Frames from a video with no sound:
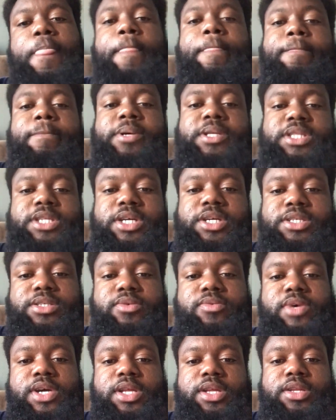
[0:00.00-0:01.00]
But there's a
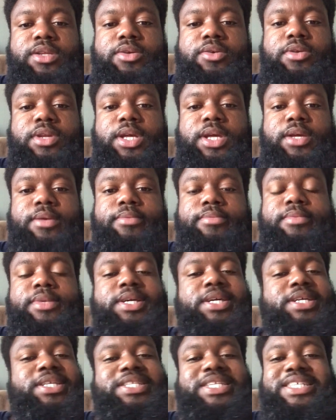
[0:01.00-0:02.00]
way to do that.
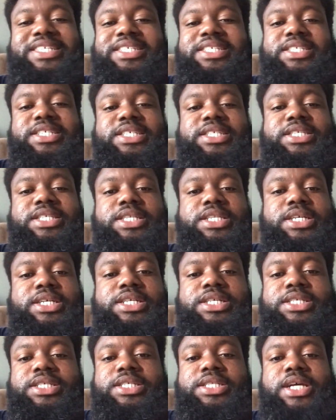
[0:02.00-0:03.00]
This is just
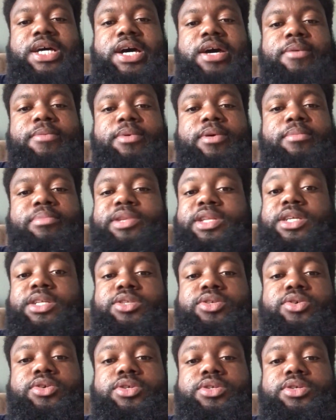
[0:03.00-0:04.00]
nonstop, complete
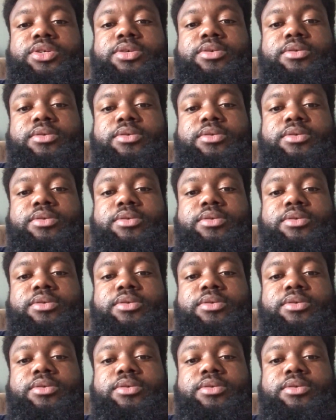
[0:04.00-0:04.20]
torture.